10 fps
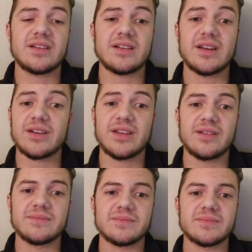I don't
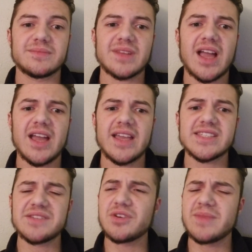know. I
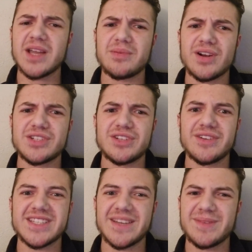guess I won't make a part 2
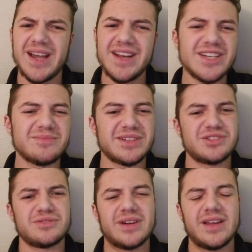because I'm kind of done with my
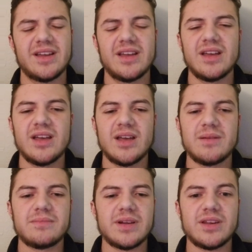story.
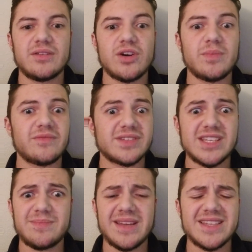But, hoping for
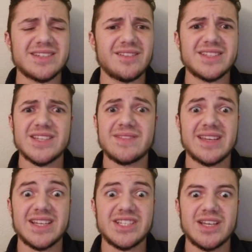CPS and all that stuff to
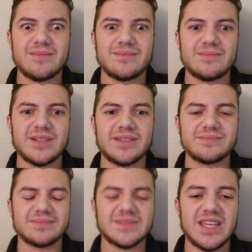catch up. But
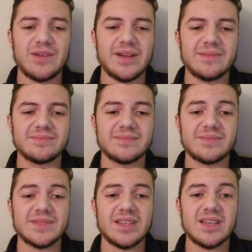anyway,
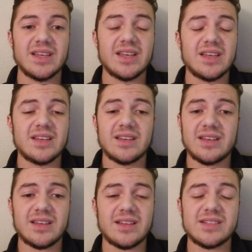
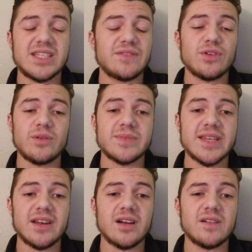TF Calm
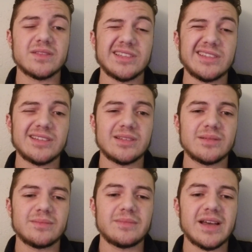signing off.
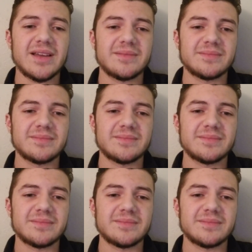Bye.